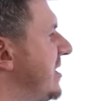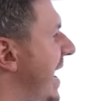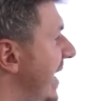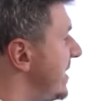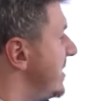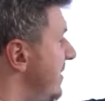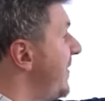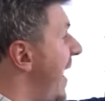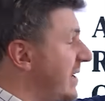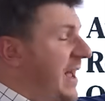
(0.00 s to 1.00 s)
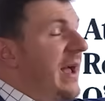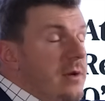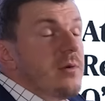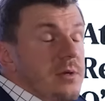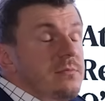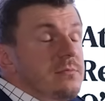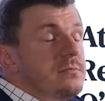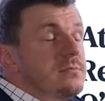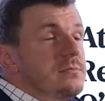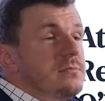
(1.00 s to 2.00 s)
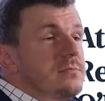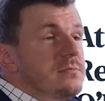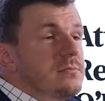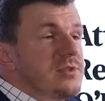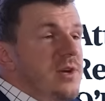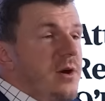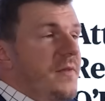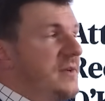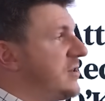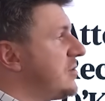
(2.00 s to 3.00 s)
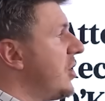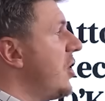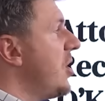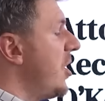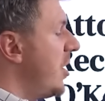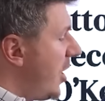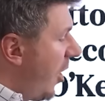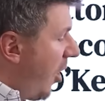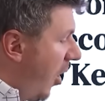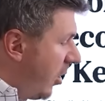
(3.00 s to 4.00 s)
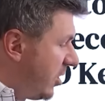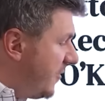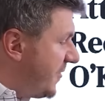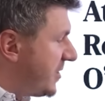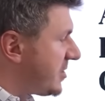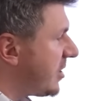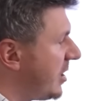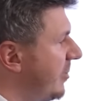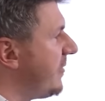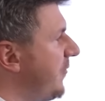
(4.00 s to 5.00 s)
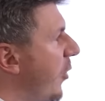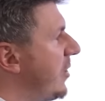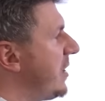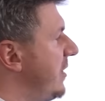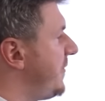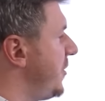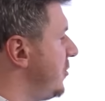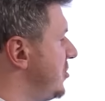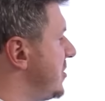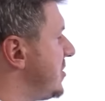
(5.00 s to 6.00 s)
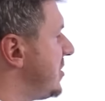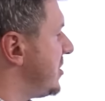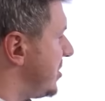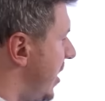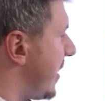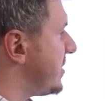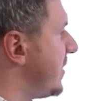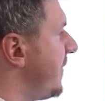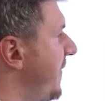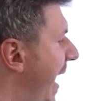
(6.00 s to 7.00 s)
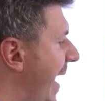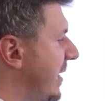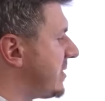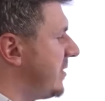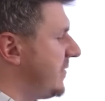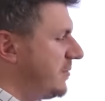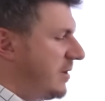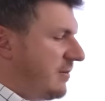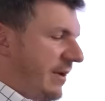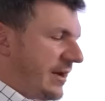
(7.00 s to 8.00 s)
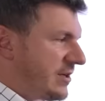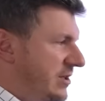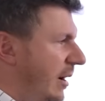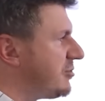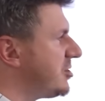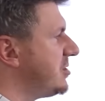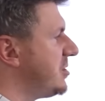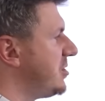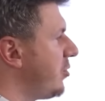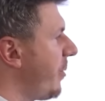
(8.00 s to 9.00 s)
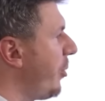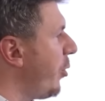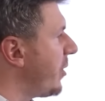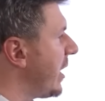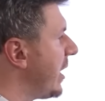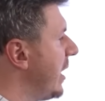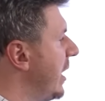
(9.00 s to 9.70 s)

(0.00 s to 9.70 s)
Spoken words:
That is in fact accurate. So this is All of this could have been avoided if you just stuck to the facts, if you didn't make assumptions in your reporting.